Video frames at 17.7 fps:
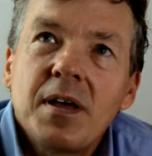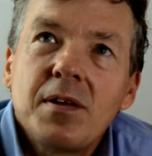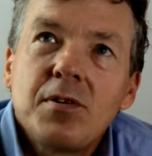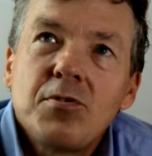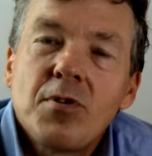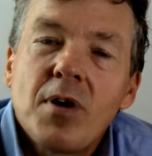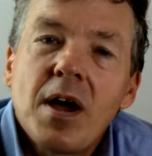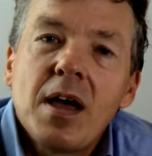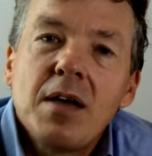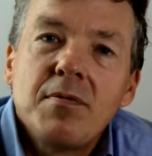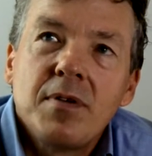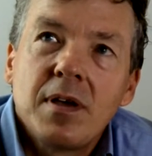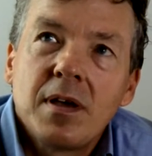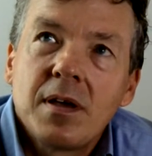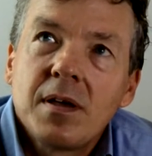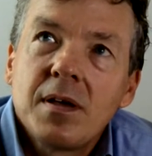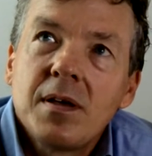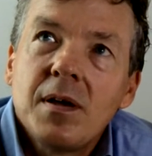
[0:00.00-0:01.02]

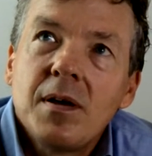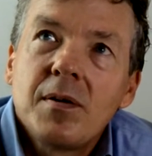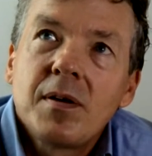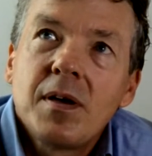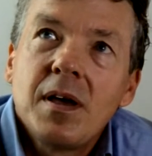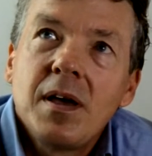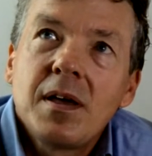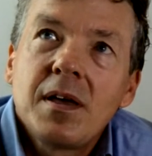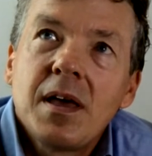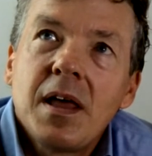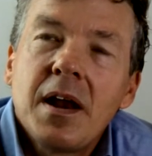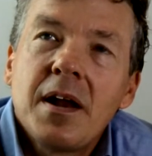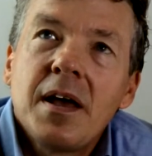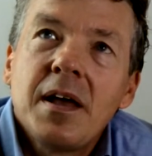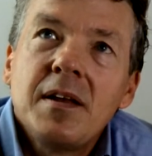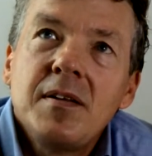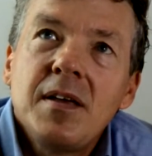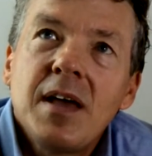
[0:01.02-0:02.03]
Driving. Okay, get an
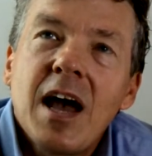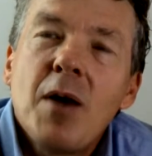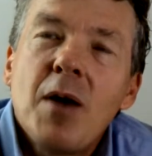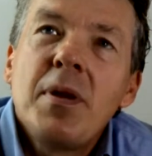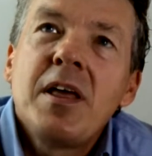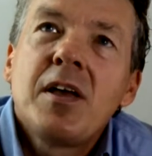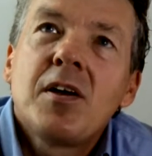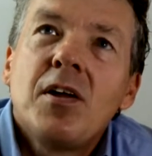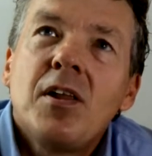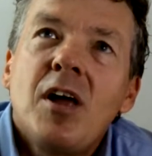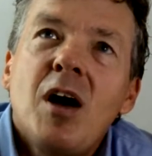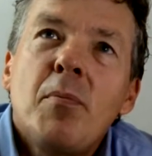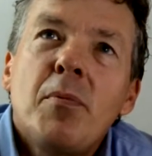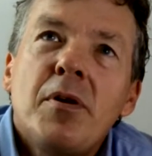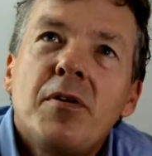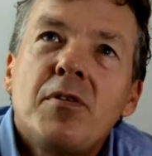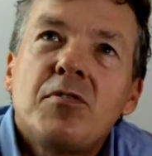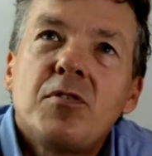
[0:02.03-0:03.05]
idea. How many
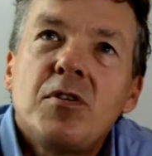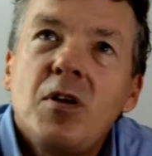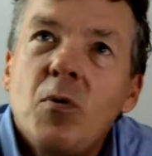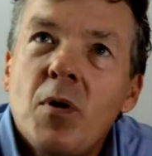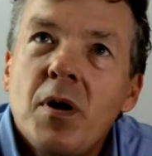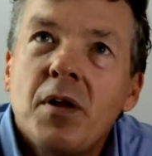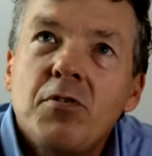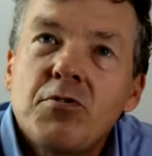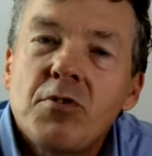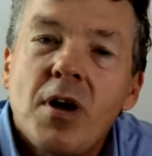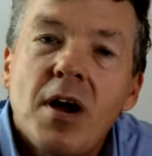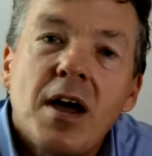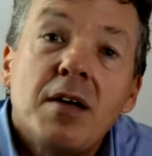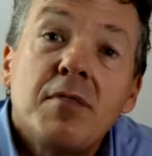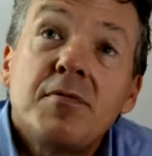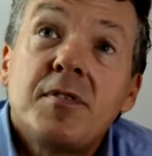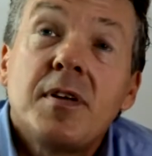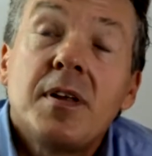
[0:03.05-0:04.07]
kilometers do you want to
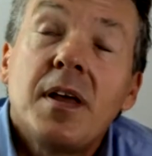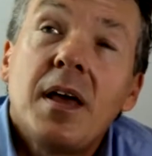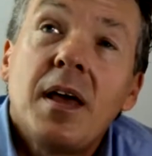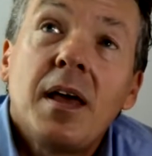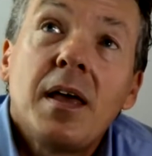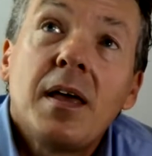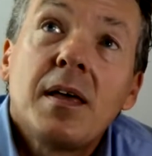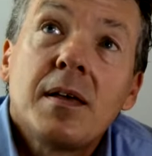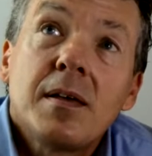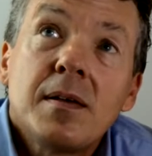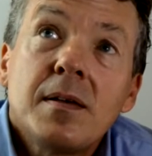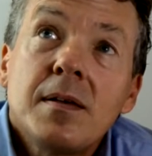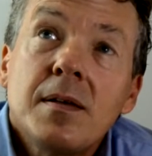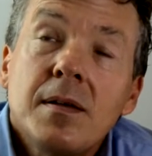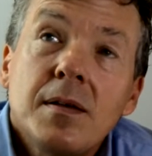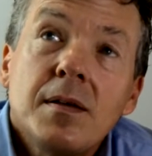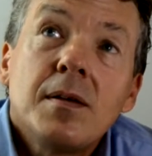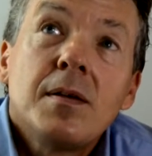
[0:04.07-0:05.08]
drive today?
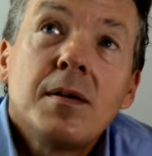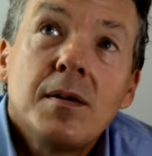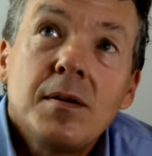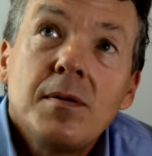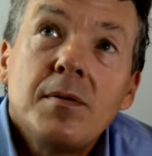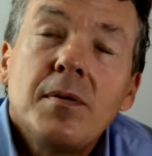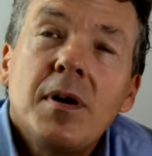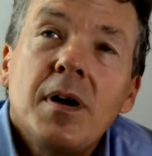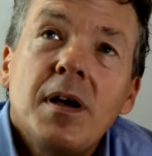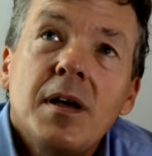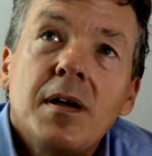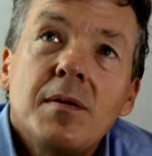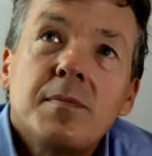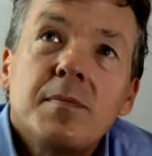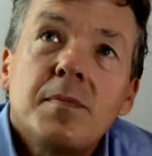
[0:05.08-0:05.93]
Right.